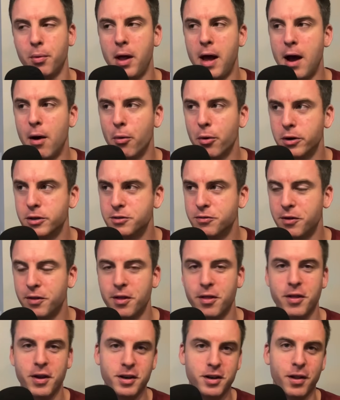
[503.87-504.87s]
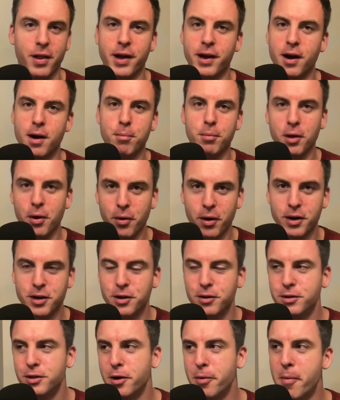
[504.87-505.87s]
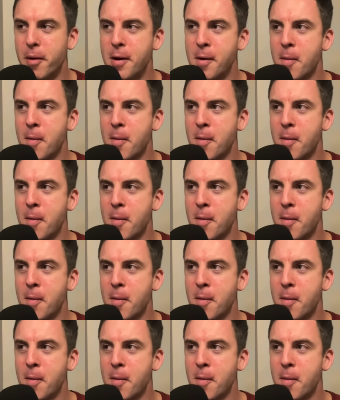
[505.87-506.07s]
hours for the thing to upload on YouTube.